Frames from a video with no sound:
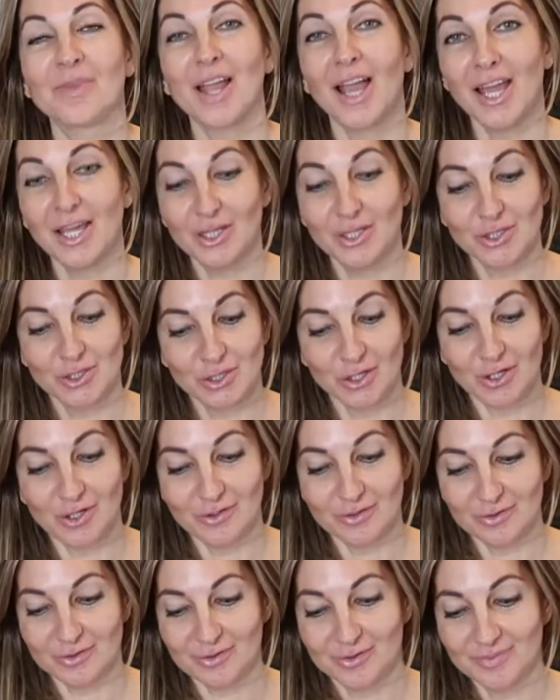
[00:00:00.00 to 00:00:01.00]
I
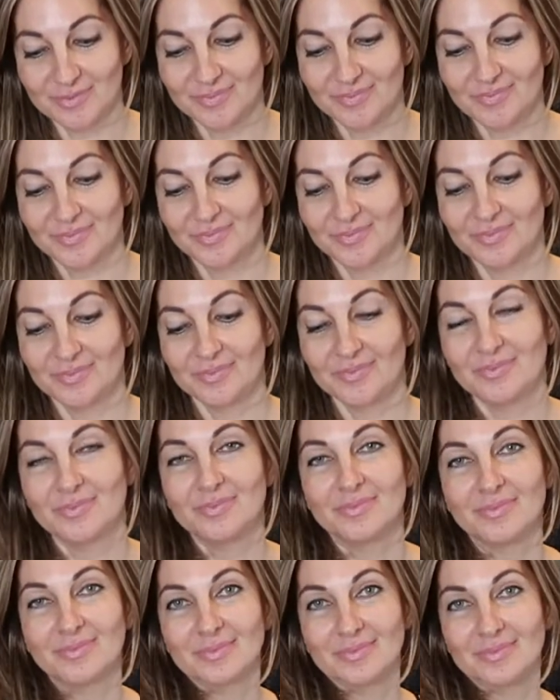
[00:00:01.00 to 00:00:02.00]
deserve
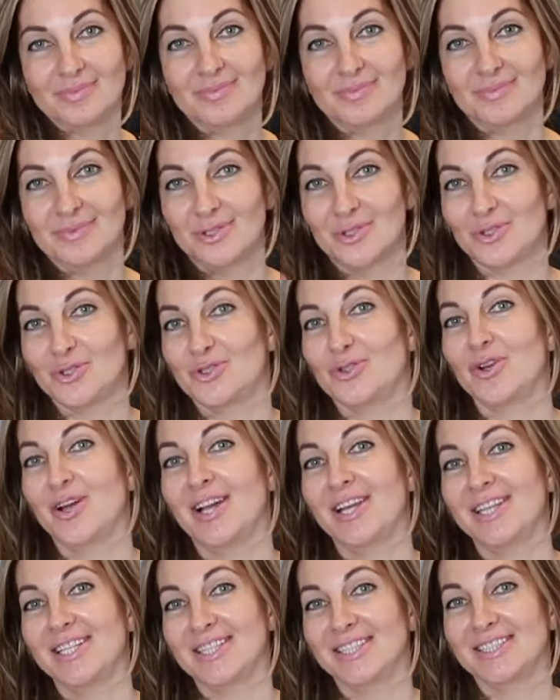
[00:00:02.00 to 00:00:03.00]
to
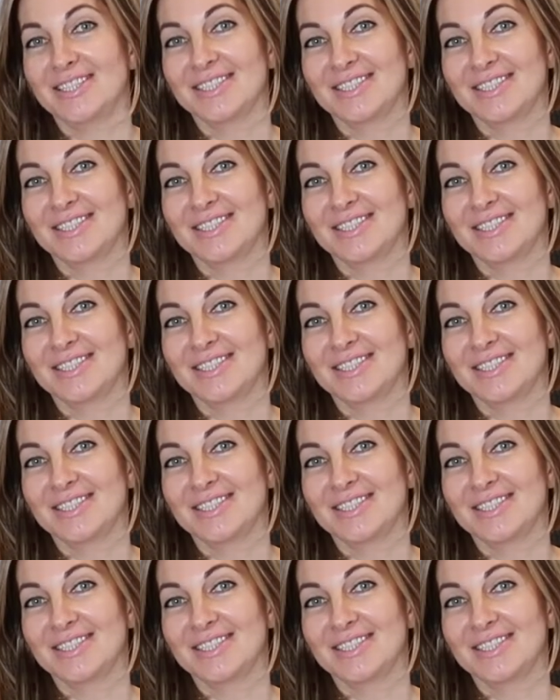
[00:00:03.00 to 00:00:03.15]
try it.